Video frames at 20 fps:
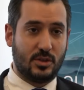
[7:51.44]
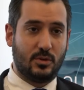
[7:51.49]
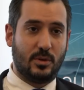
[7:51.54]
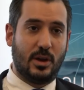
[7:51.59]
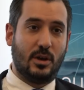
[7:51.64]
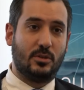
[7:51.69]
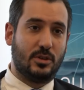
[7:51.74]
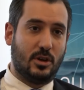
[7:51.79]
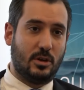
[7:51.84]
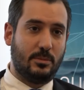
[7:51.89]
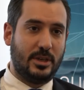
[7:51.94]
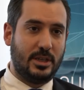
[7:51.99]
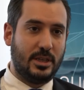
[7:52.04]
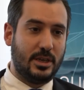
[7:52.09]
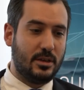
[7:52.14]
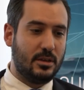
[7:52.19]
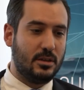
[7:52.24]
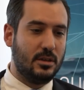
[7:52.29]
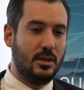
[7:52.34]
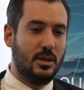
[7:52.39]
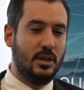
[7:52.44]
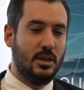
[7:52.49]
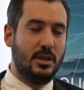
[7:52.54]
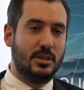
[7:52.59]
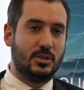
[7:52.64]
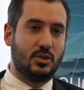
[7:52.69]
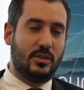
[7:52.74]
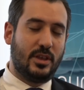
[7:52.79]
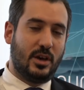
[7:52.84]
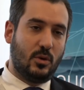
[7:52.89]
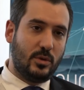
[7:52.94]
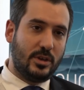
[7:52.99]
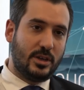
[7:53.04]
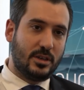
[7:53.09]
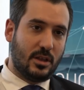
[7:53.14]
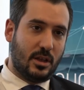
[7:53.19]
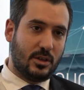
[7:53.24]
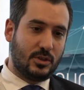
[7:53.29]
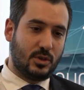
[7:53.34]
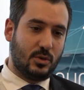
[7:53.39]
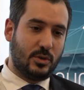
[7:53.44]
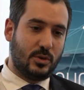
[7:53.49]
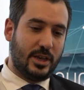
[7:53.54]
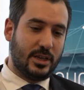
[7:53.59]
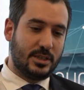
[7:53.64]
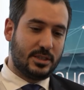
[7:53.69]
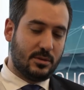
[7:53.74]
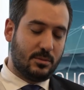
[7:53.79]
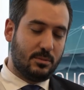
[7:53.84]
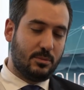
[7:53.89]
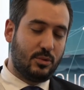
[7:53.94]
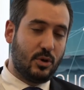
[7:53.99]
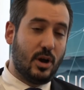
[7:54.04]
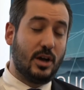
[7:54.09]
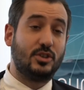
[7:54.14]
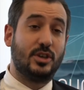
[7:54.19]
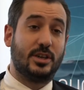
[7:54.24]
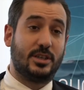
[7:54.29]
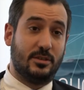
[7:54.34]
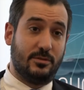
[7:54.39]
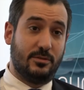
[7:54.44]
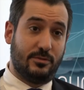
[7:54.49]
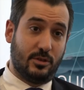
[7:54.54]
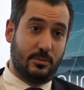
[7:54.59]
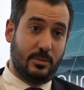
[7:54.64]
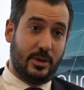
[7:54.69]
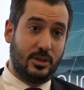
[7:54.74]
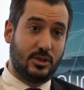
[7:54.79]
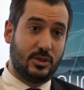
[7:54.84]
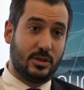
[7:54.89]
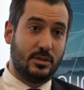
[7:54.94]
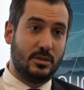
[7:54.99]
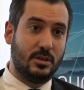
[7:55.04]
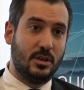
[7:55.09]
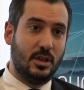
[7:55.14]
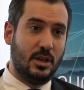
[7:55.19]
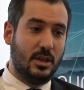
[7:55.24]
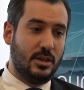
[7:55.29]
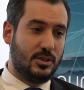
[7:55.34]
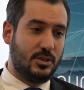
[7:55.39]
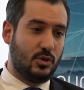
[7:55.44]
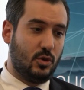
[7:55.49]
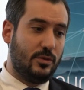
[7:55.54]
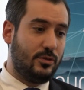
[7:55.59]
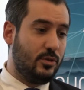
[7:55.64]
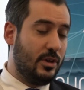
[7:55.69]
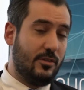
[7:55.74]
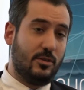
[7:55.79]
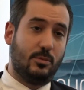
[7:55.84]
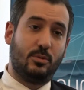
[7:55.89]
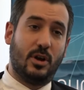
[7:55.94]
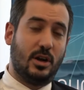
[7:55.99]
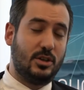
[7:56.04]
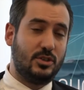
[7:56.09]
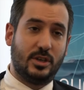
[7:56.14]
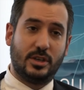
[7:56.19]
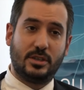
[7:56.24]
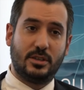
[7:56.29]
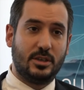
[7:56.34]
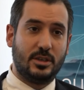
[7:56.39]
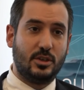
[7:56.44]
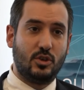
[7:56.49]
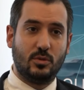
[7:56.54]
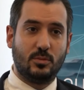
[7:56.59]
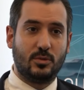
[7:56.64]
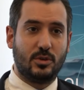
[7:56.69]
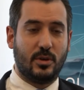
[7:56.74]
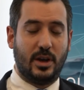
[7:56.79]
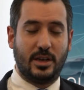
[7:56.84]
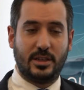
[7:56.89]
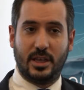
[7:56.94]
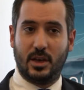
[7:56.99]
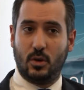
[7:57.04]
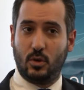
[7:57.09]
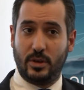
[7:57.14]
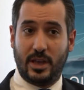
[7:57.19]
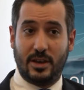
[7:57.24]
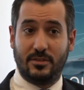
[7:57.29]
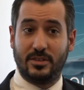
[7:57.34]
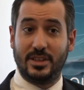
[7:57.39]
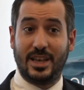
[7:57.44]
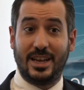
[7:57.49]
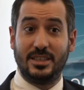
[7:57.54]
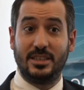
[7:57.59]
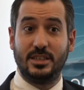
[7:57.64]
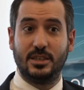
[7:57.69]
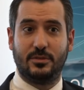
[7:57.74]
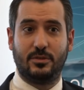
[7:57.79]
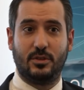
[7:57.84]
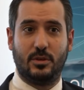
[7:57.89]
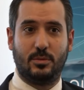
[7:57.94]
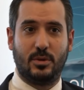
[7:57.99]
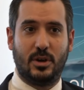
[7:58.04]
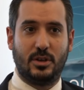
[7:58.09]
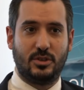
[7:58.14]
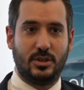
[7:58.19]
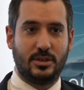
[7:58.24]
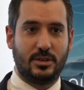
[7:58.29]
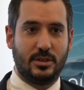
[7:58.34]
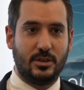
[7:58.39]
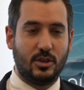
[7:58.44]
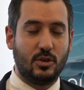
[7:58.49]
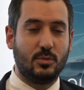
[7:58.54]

around Armenia so that we can also get some project information. So if you have a project in Gyumri right now or you have an idea for a project in